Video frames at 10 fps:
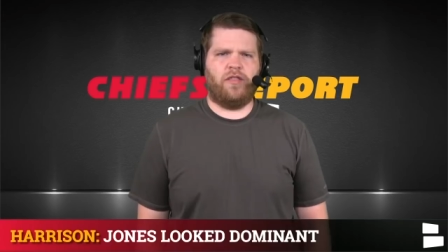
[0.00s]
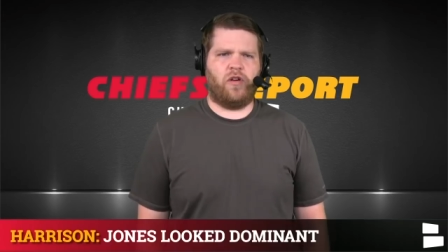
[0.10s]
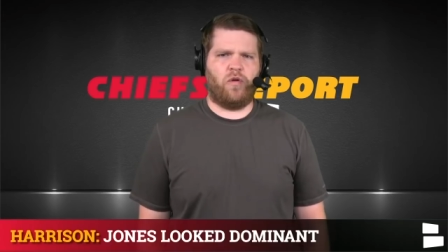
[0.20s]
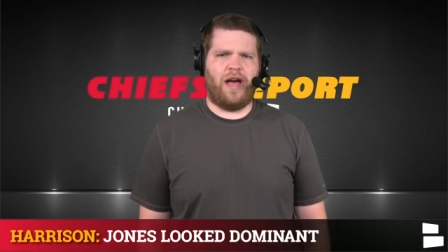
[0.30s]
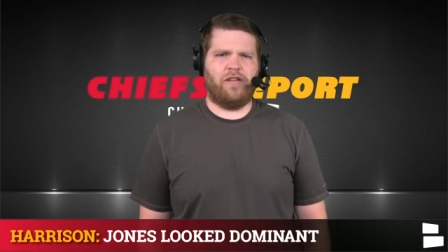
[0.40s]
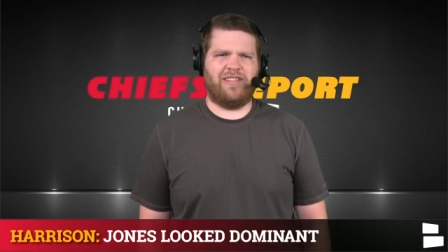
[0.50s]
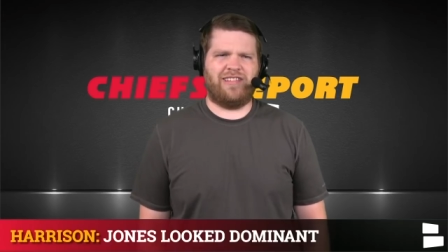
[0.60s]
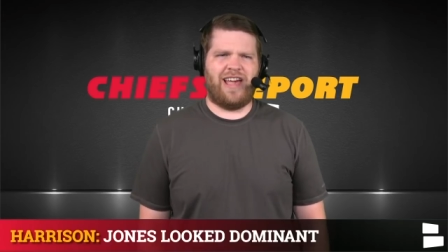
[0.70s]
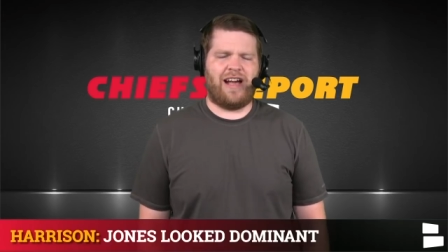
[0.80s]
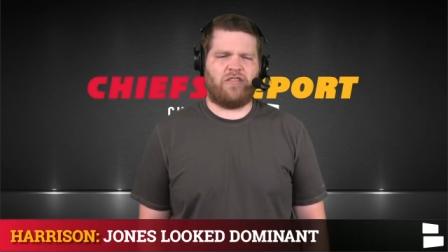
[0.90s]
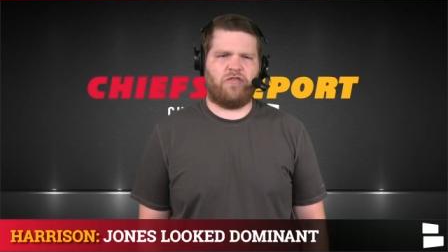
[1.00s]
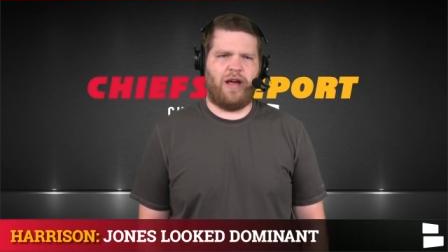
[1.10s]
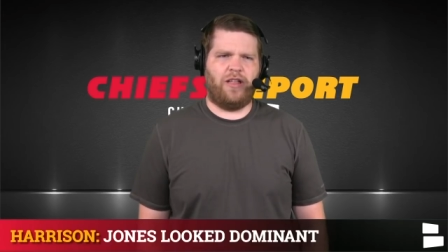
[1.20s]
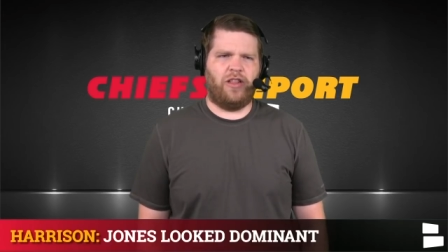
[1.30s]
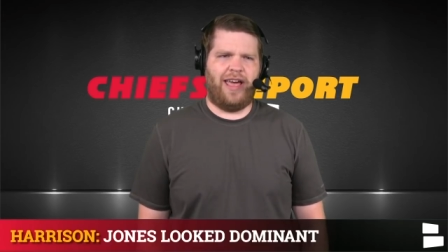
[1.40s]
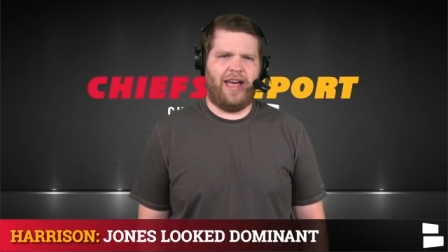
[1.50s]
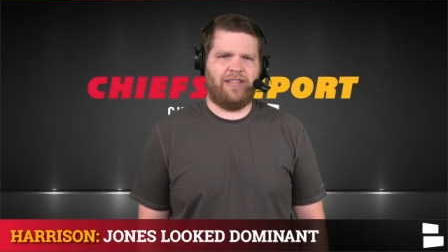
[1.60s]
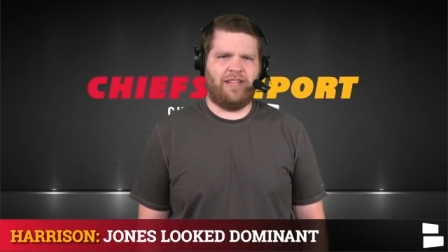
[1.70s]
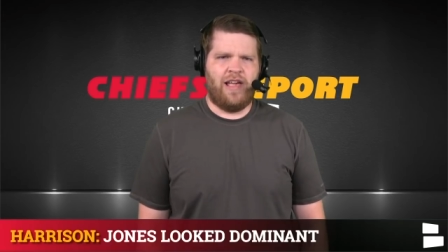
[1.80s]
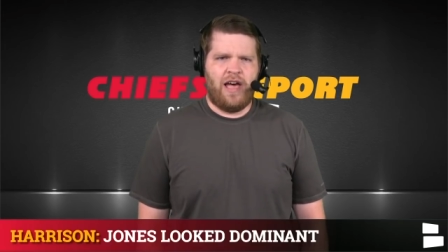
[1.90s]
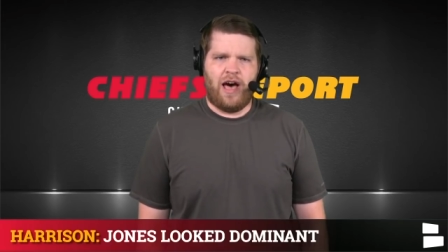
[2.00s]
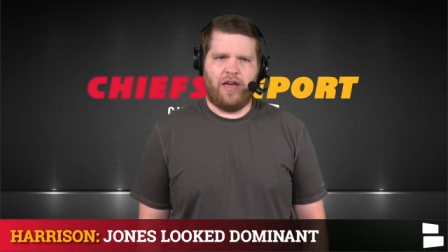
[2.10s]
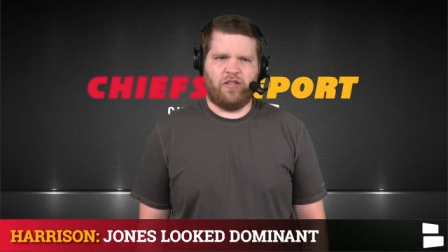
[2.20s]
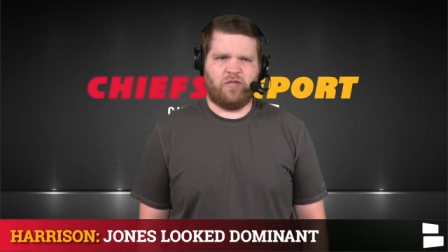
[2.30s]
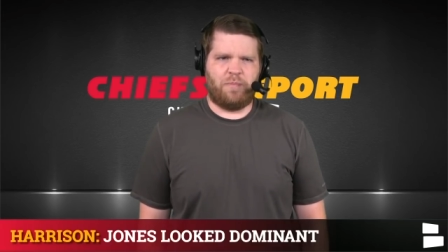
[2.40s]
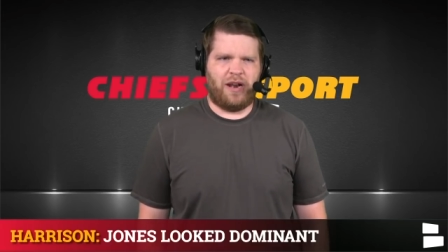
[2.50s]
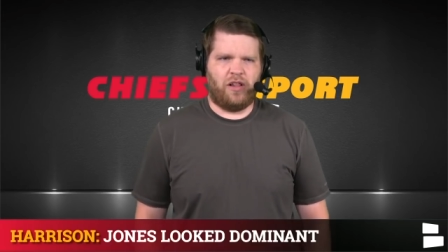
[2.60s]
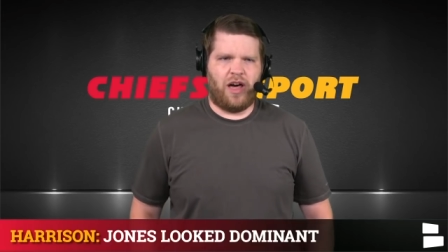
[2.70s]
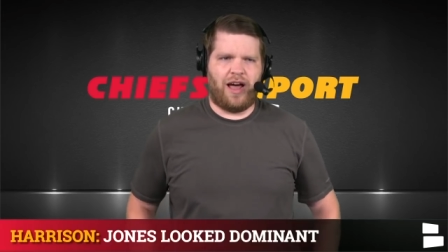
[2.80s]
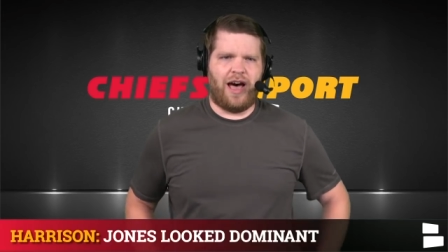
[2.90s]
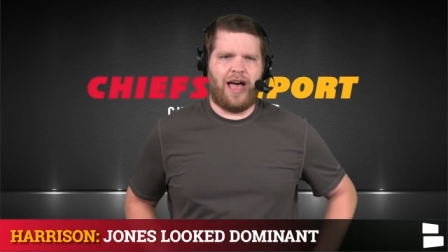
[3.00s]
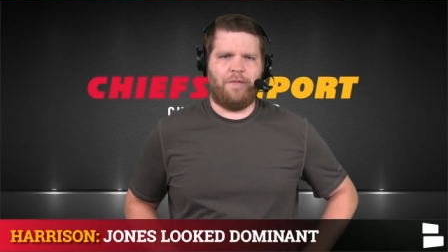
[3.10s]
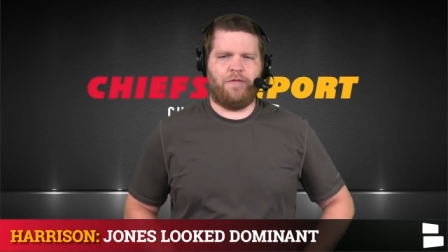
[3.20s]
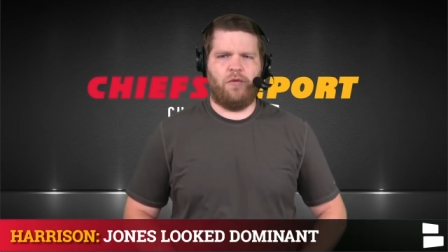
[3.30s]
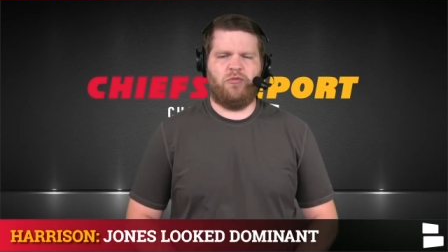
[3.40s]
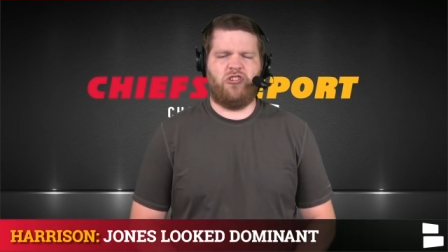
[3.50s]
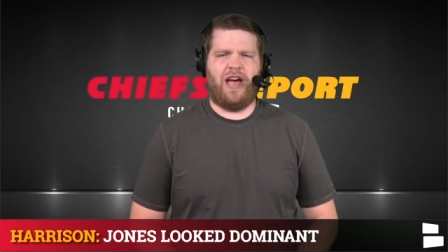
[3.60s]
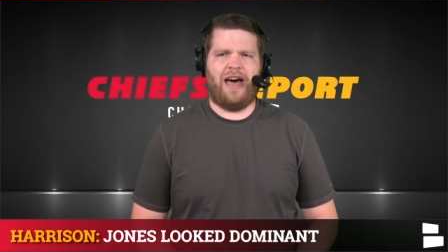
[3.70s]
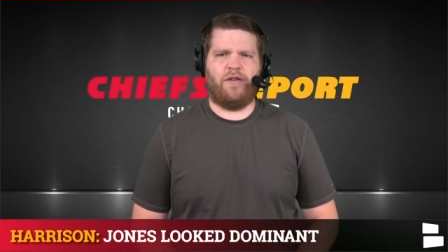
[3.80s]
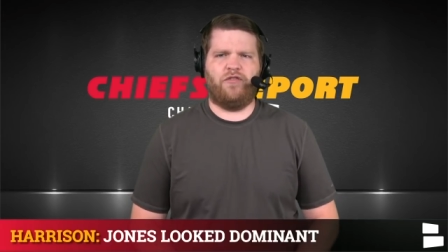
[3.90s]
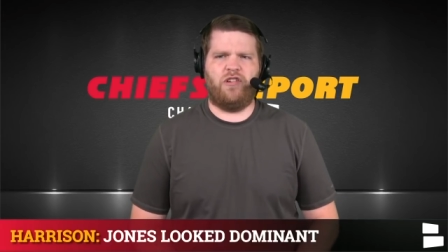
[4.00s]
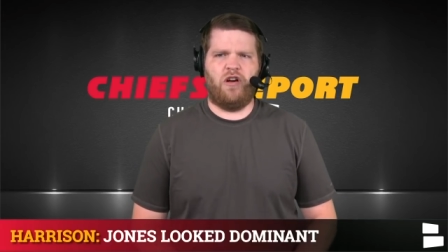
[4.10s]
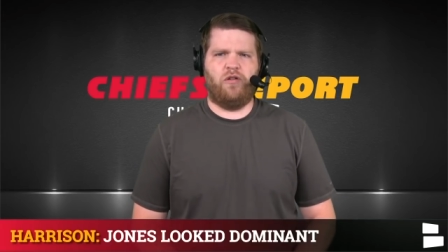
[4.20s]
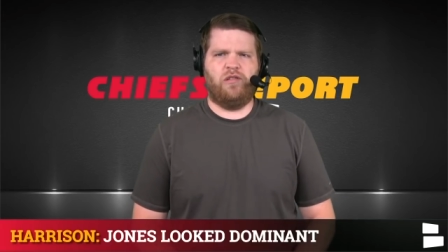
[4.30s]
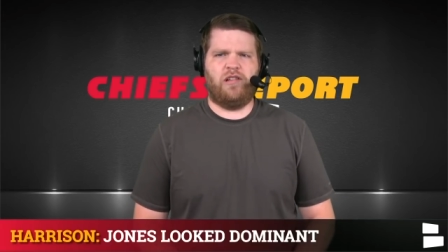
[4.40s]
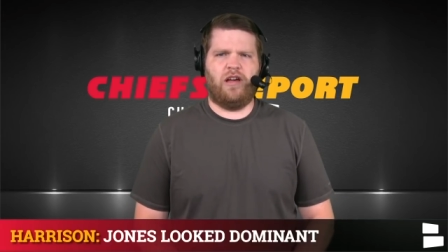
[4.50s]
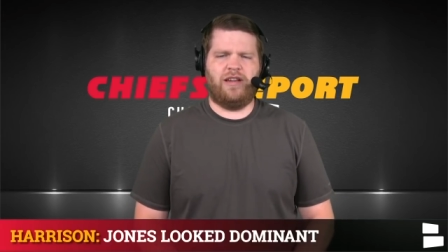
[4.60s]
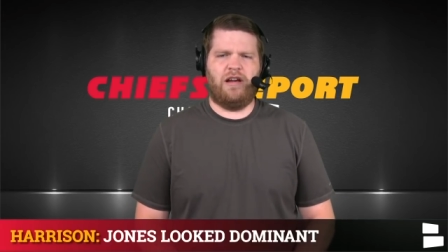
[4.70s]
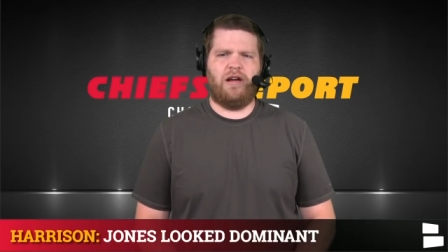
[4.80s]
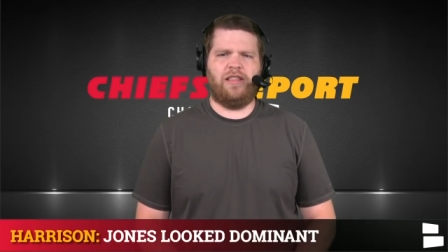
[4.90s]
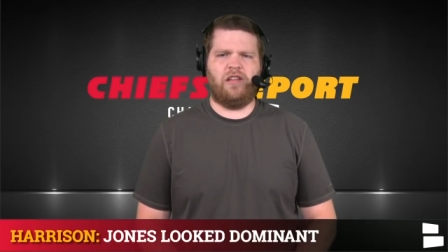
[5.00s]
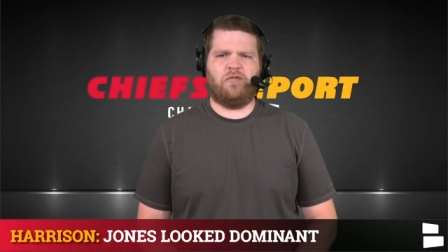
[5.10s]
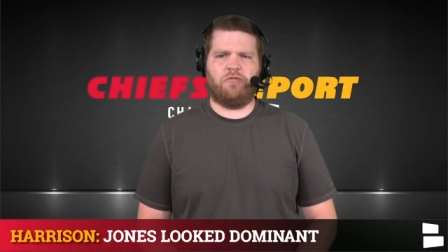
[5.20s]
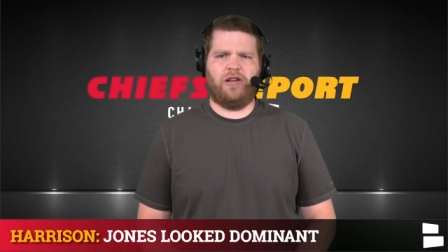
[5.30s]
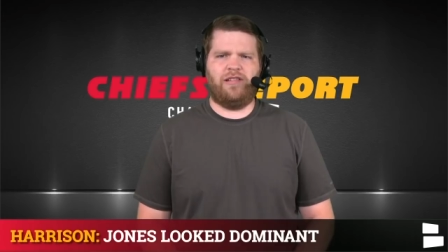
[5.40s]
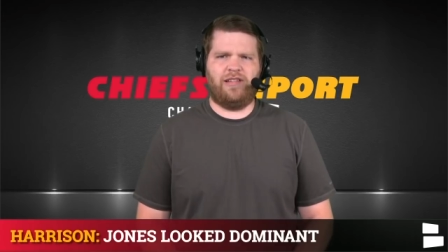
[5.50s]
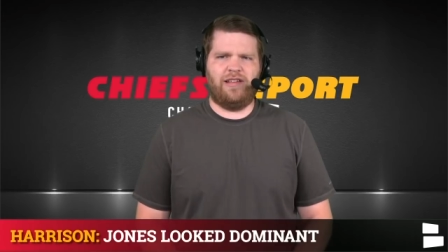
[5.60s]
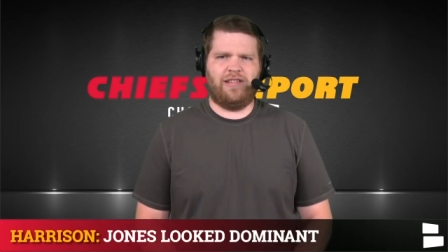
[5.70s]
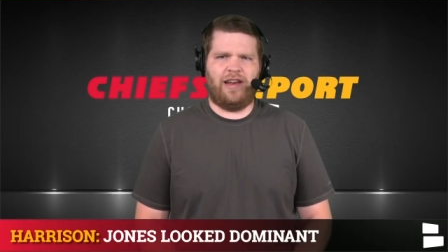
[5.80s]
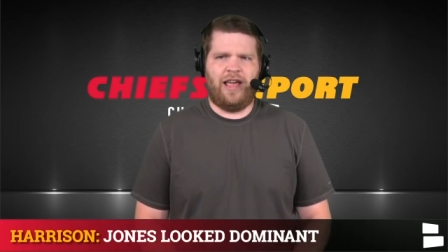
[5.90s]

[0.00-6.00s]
ground, sacked Trey Lance. There's been a lot of hype from out of Jones during this preseason,